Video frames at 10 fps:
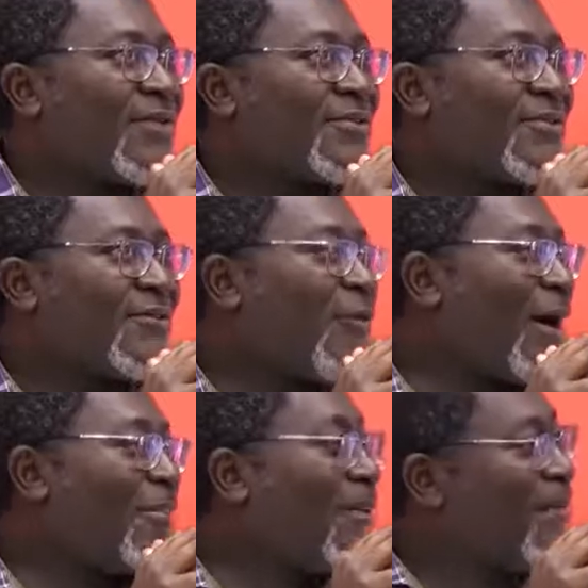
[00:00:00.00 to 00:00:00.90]
sort of
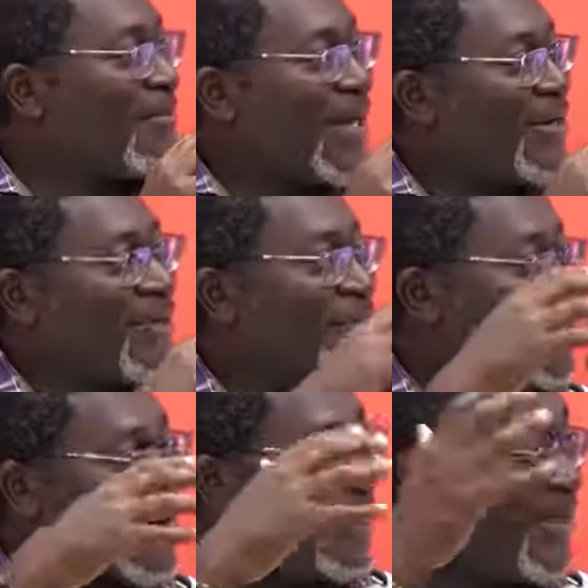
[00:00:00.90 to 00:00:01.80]
one-man band who may
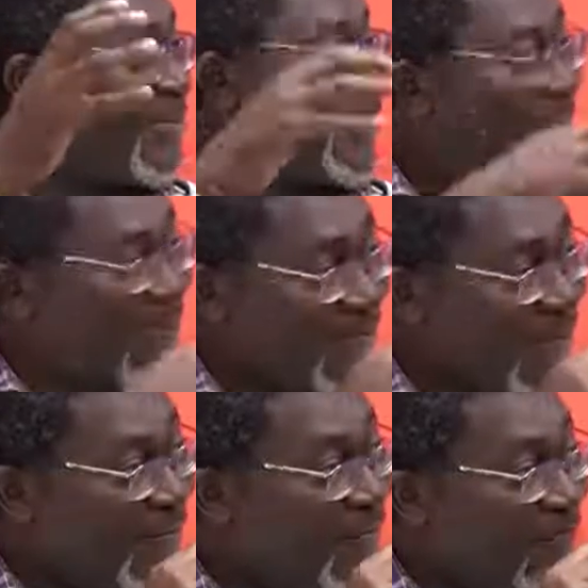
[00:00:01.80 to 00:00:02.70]
not be able to
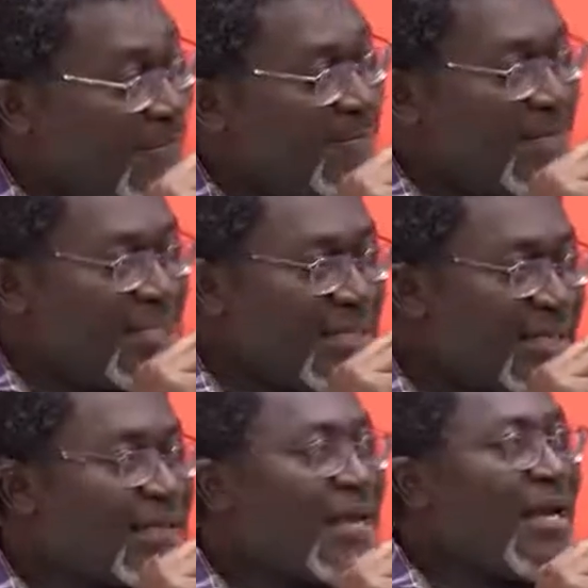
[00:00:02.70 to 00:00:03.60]
afford
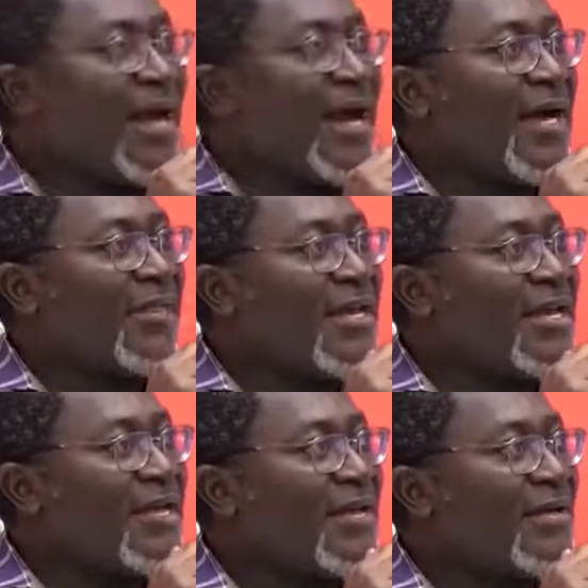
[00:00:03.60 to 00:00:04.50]
expertise, I
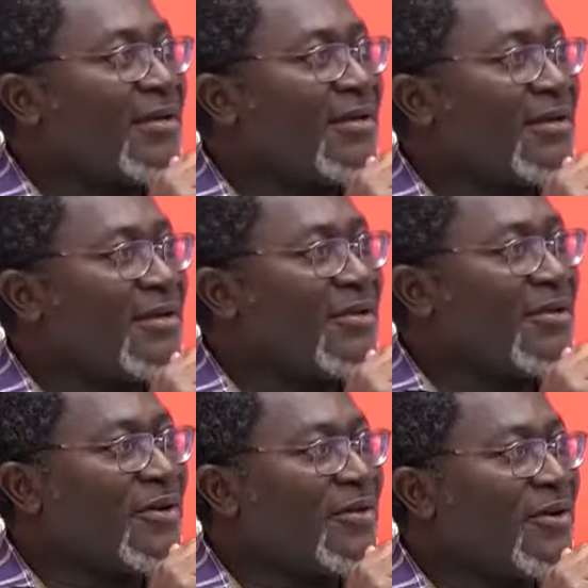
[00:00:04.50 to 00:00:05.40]
think
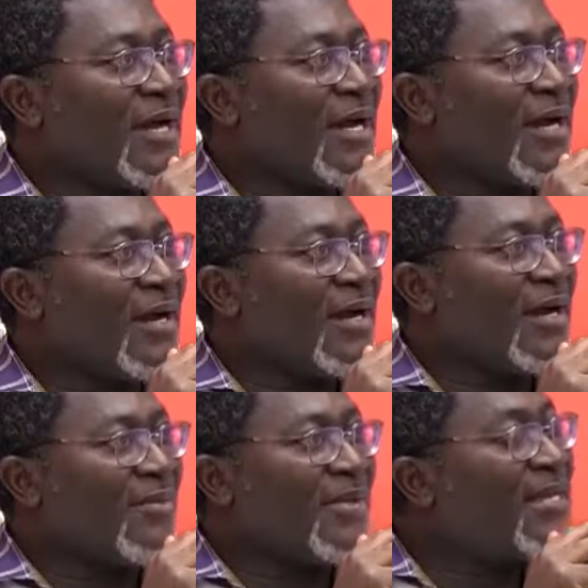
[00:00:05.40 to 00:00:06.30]
there are
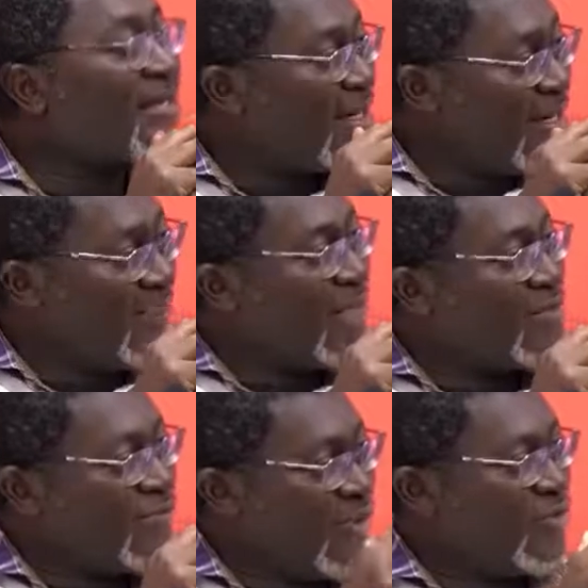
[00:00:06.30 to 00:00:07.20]

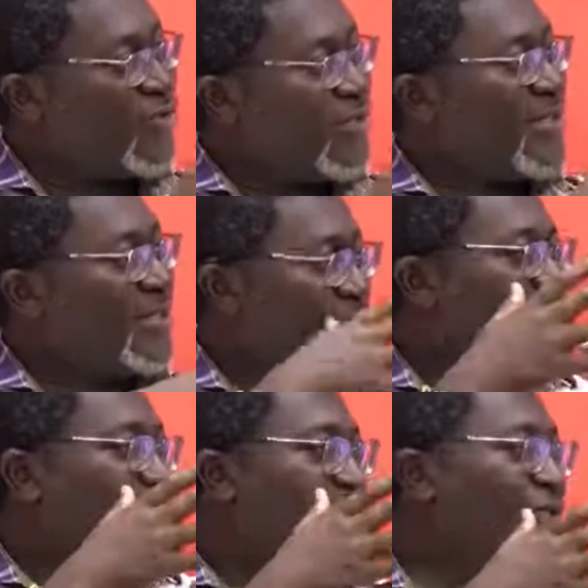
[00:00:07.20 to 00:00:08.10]
internet-based resources that
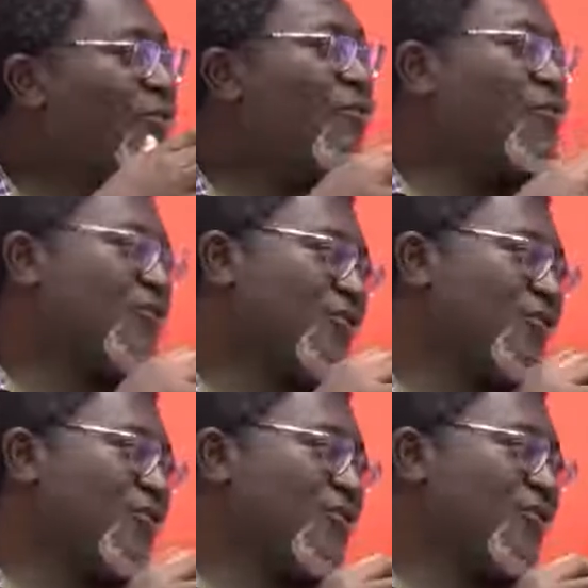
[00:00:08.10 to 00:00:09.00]
they can also use
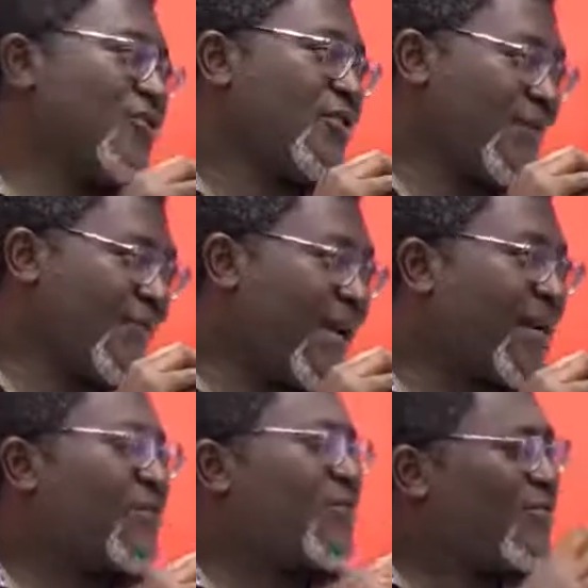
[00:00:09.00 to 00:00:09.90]
to good effect.
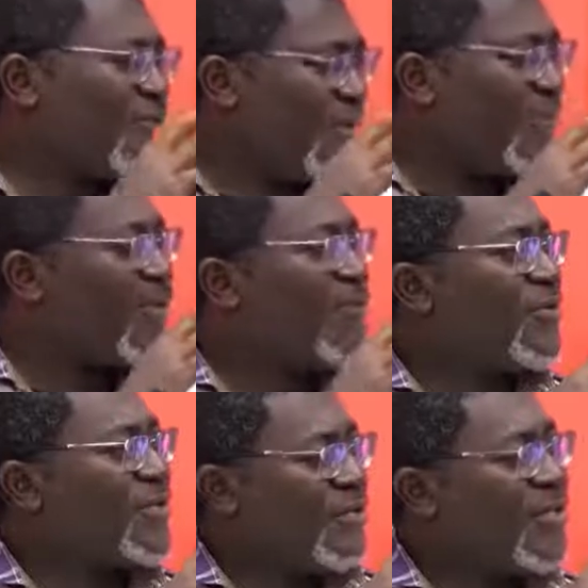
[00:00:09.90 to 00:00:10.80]
Do a bit of
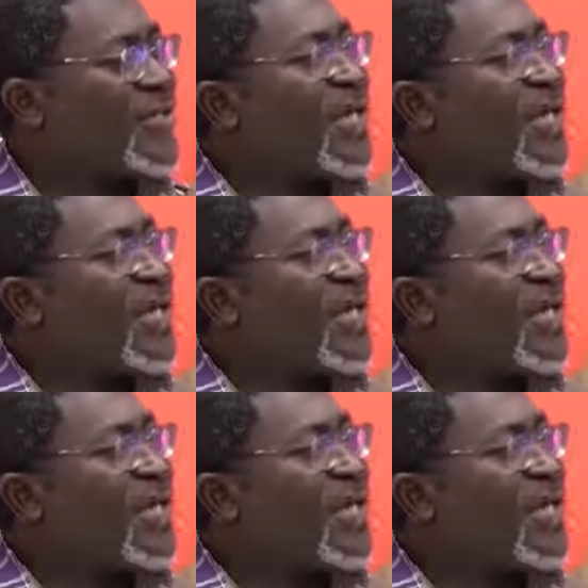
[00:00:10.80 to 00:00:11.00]
research.